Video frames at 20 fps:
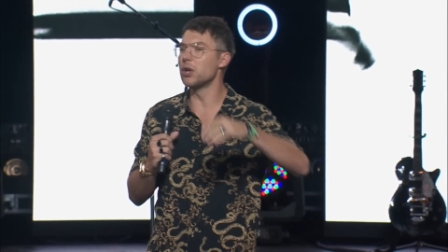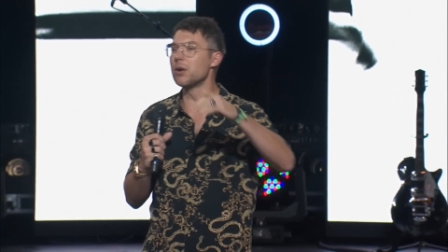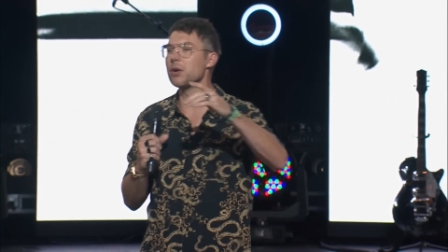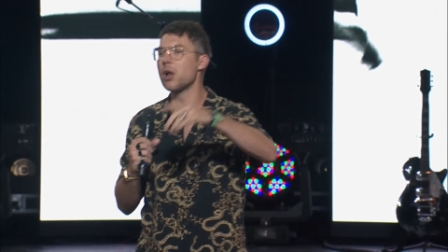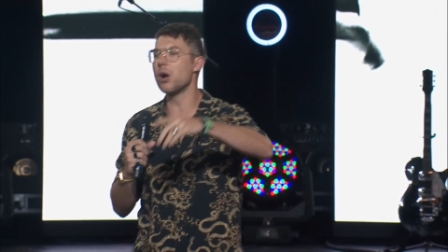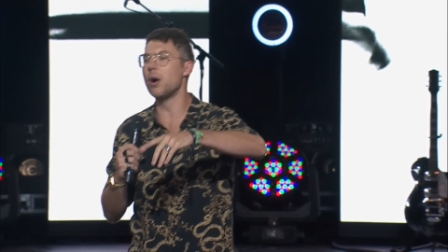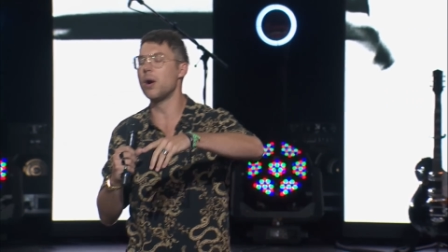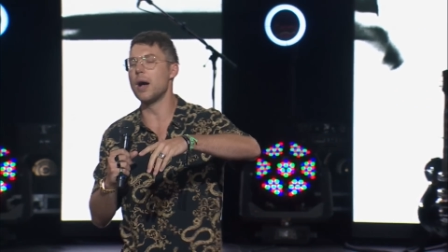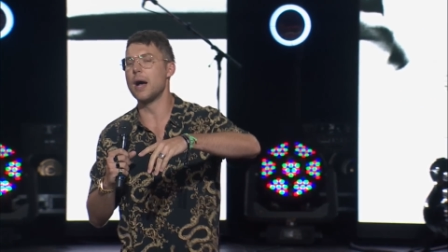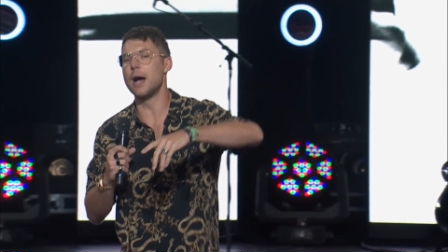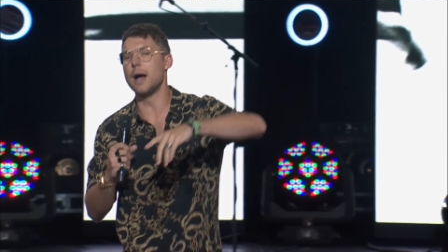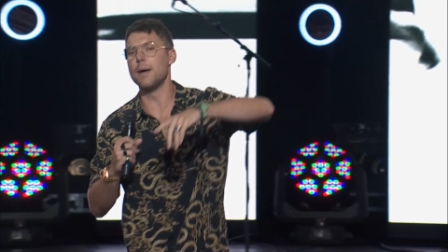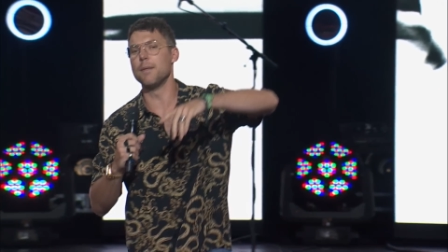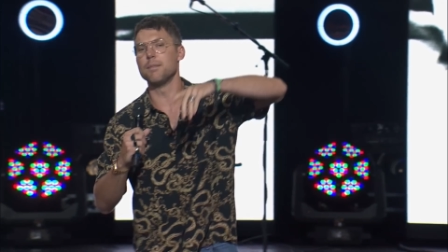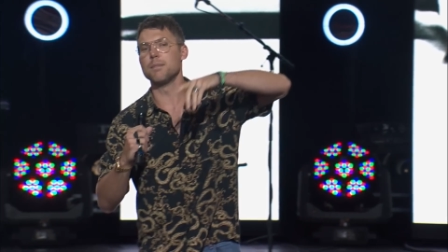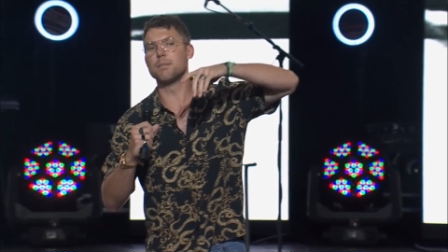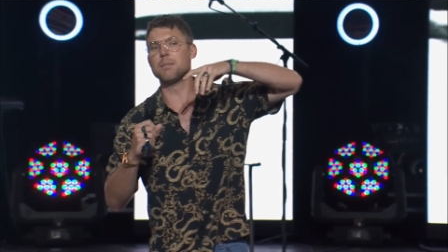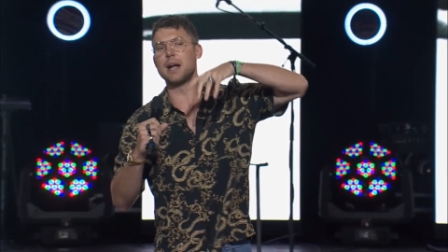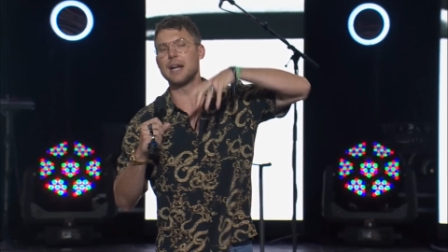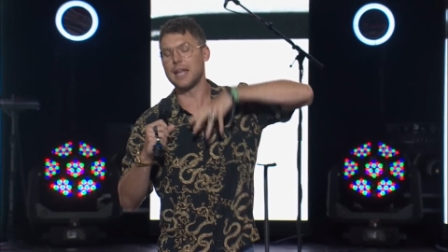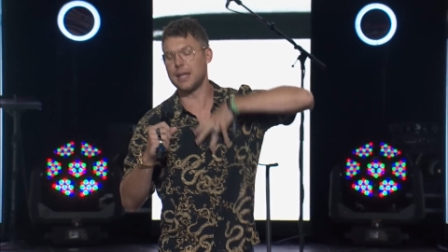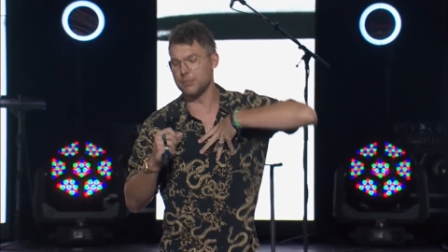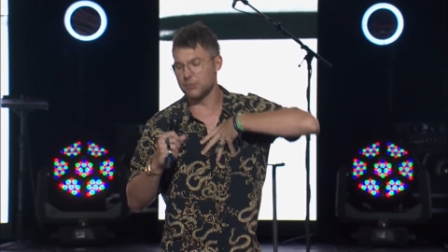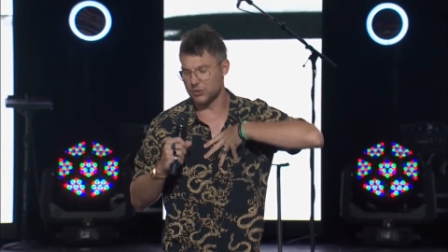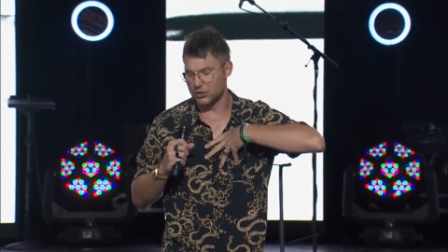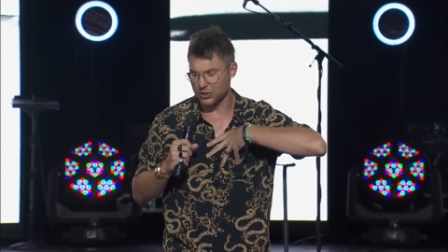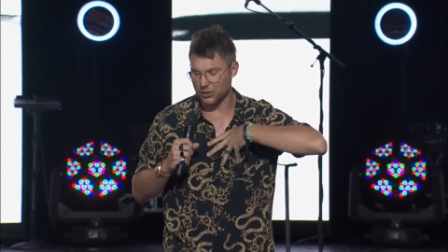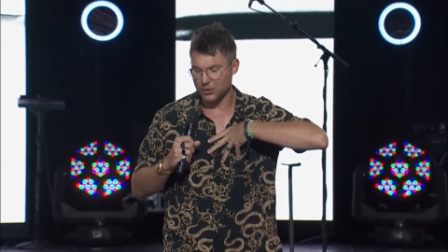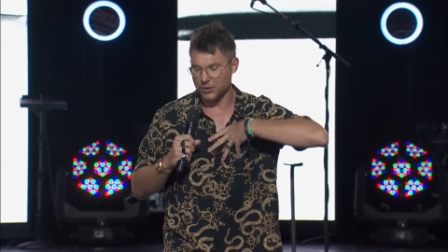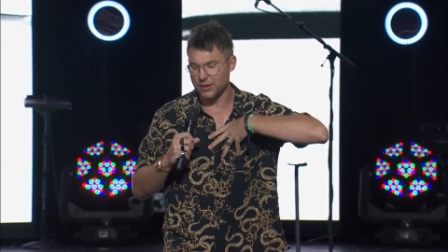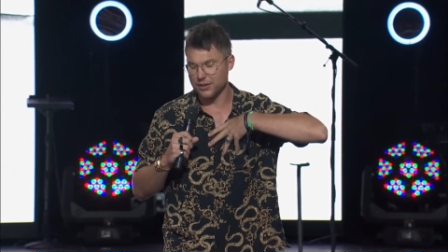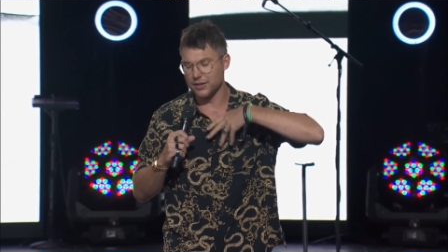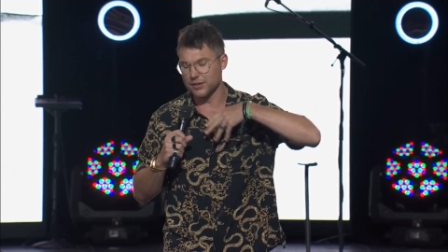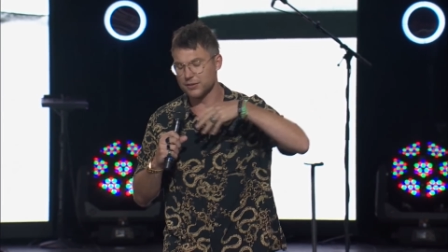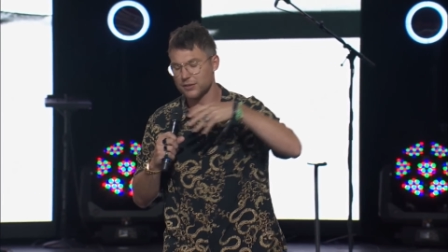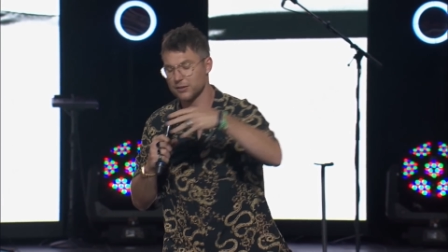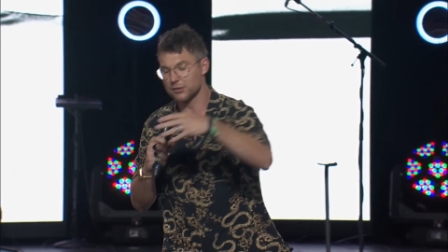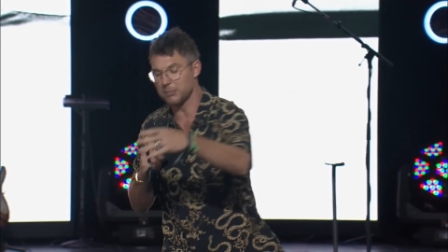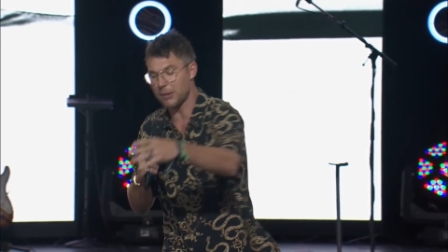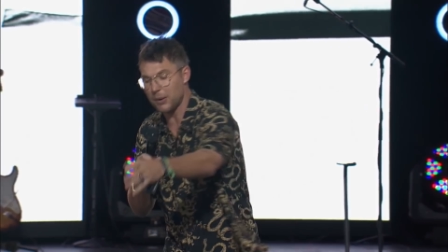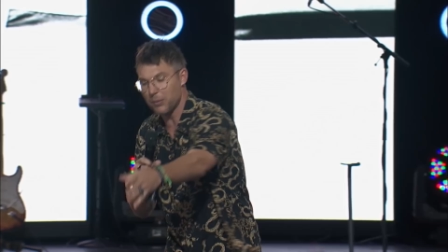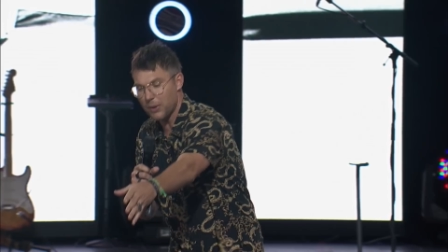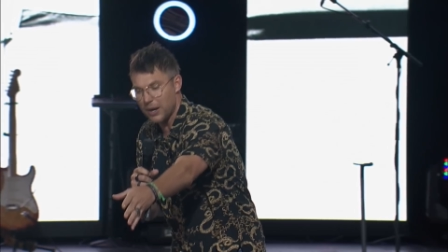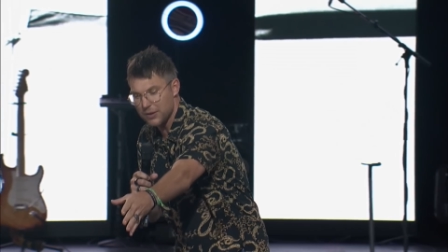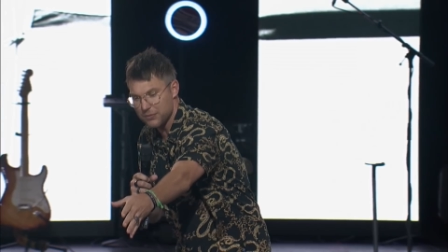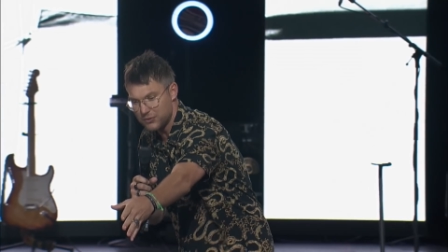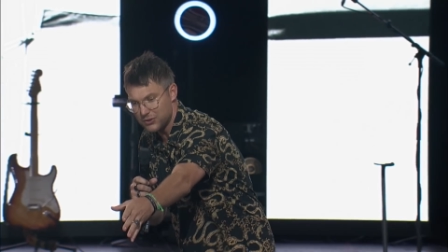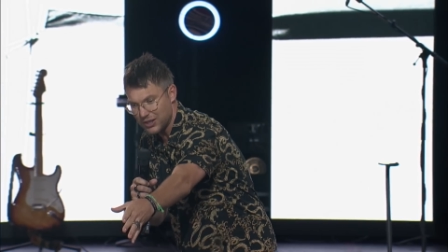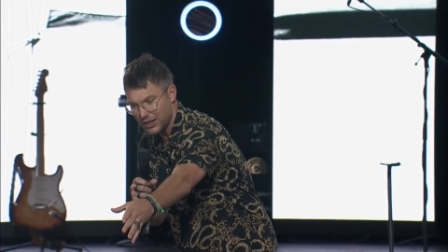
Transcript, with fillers: you don't know, uh, my name's Judah. This is my wife,